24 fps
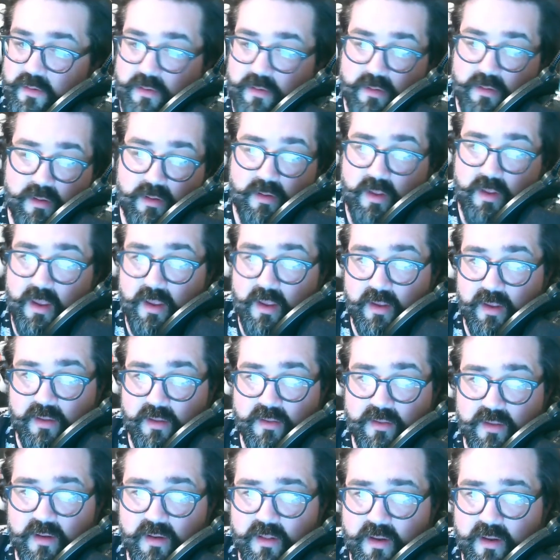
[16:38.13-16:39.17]
Yeah, he's
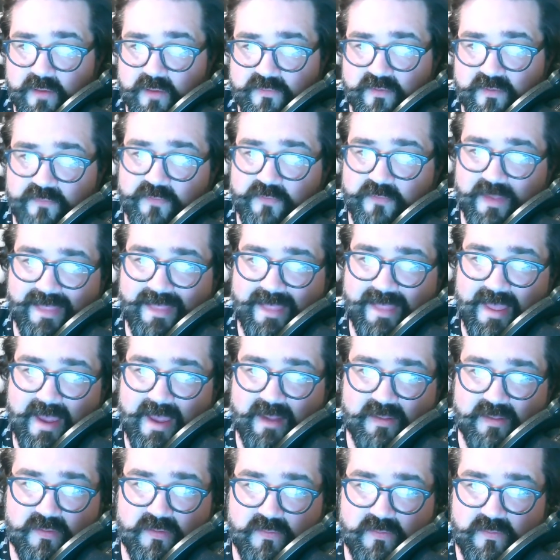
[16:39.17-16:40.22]
got a lot of stuff like
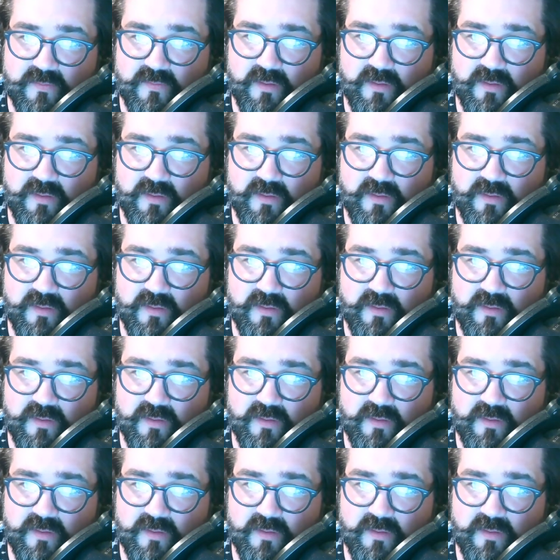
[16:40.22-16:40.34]
that